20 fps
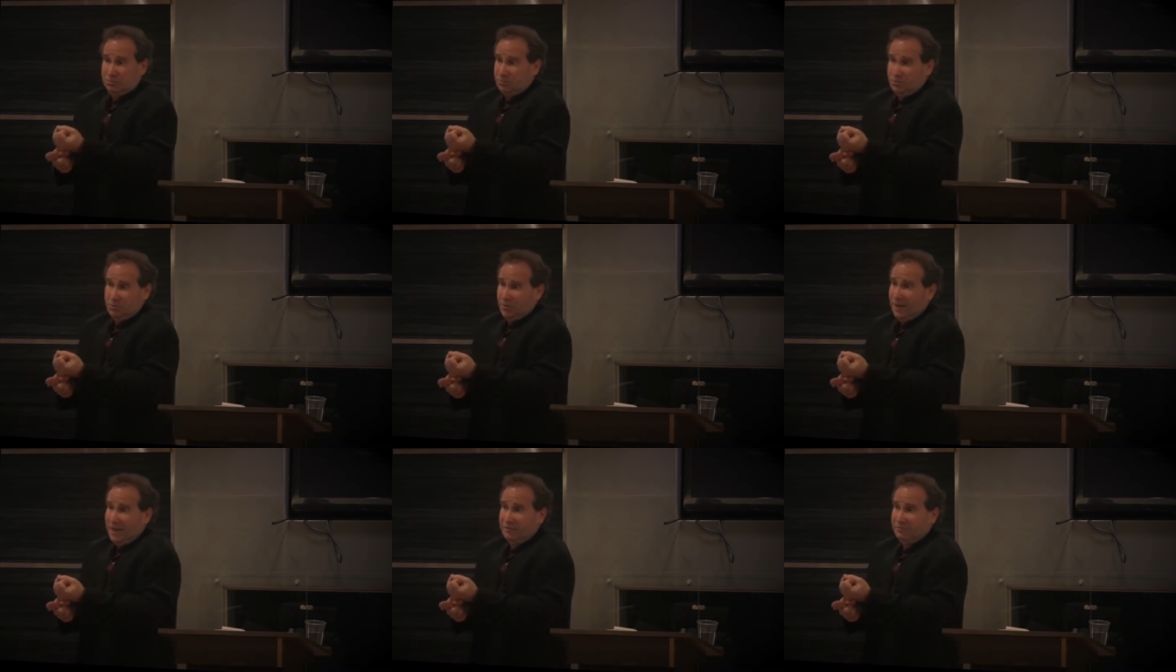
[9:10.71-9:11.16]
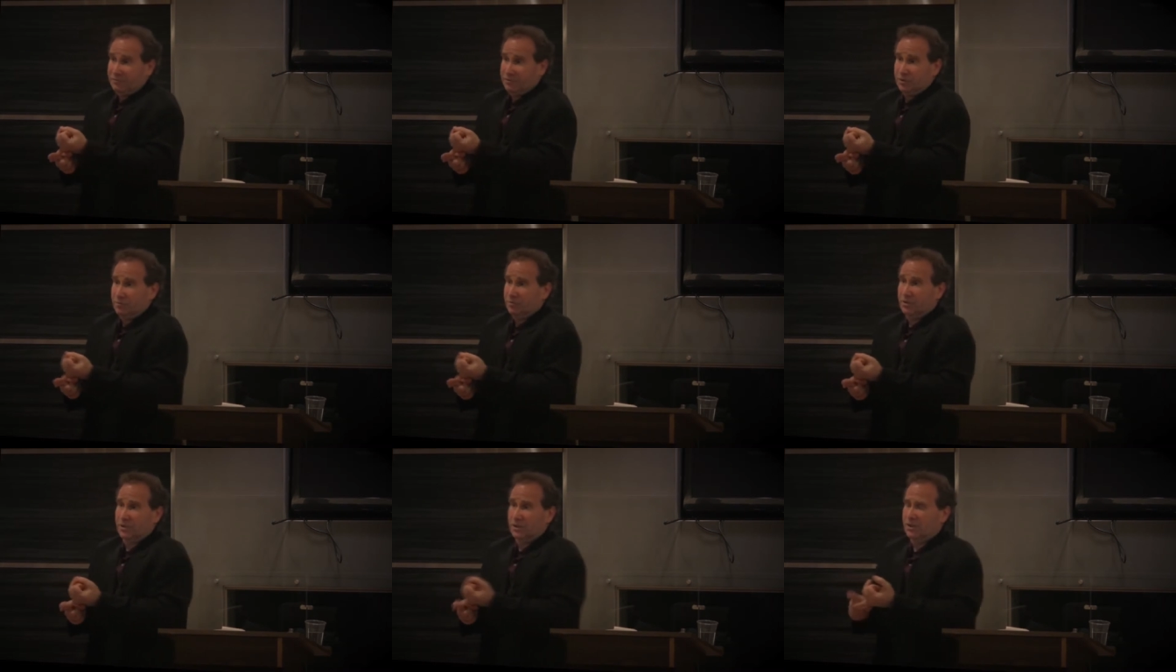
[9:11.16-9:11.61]
You have
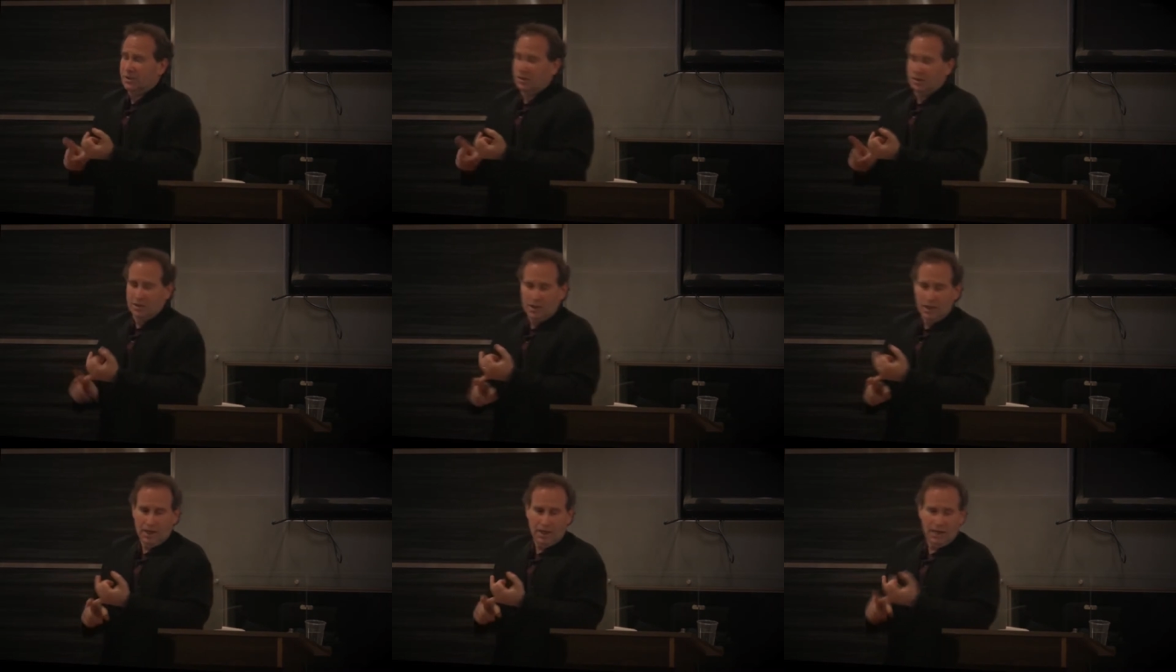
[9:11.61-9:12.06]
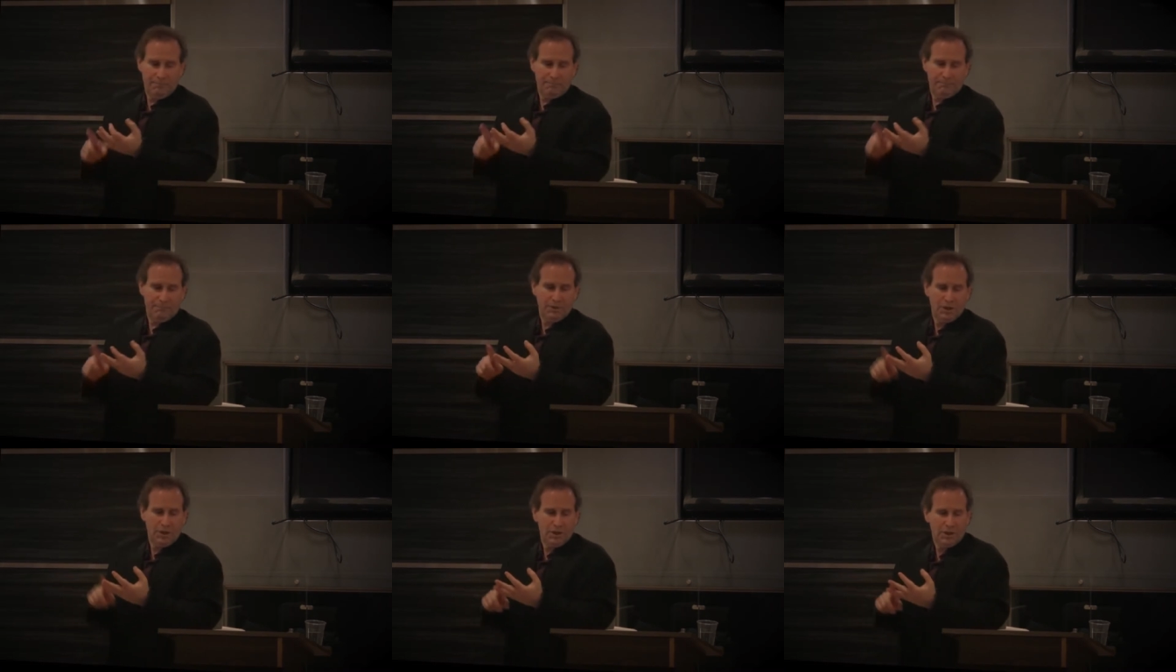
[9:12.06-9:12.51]
to.
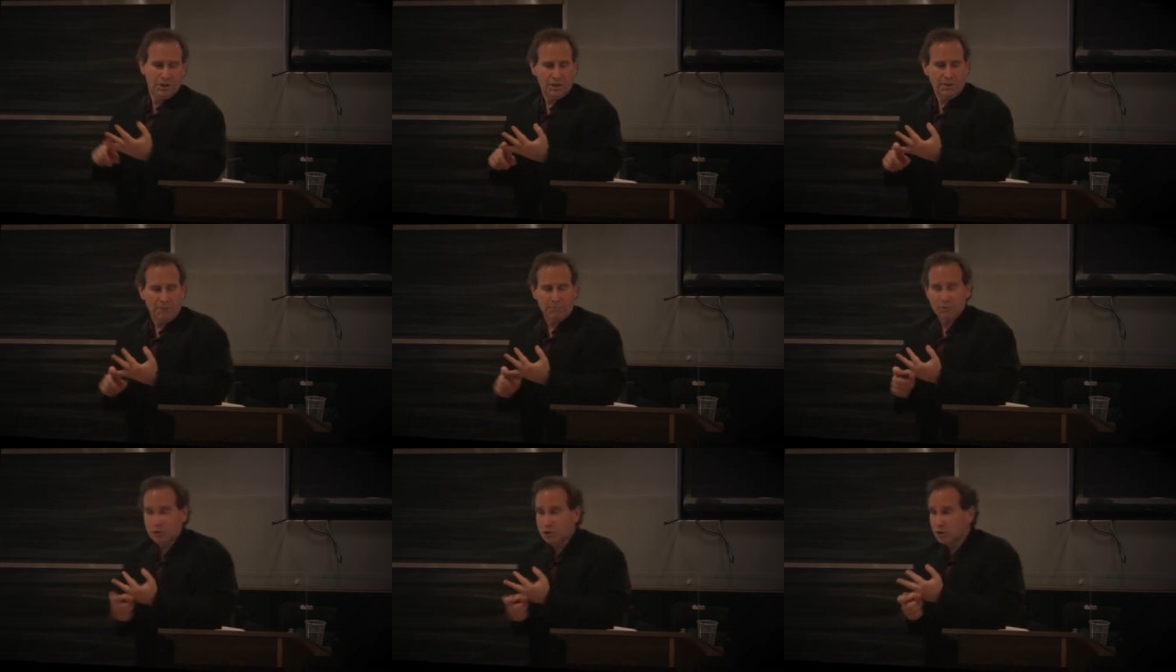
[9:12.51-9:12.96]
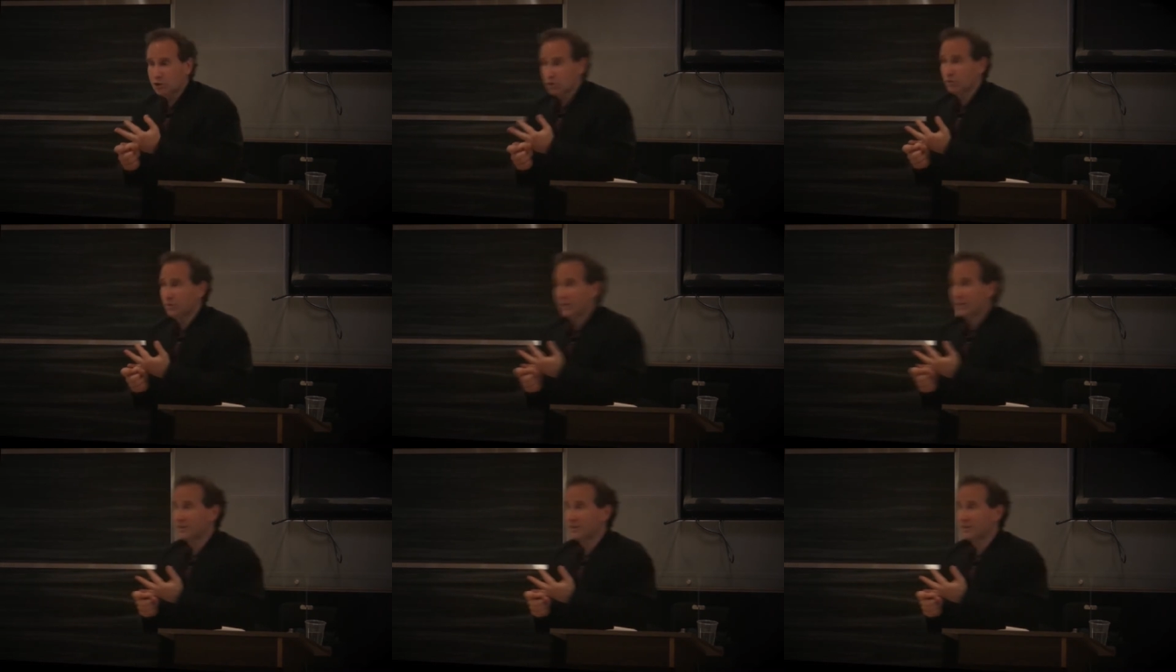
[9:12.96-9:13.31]
Um, Number two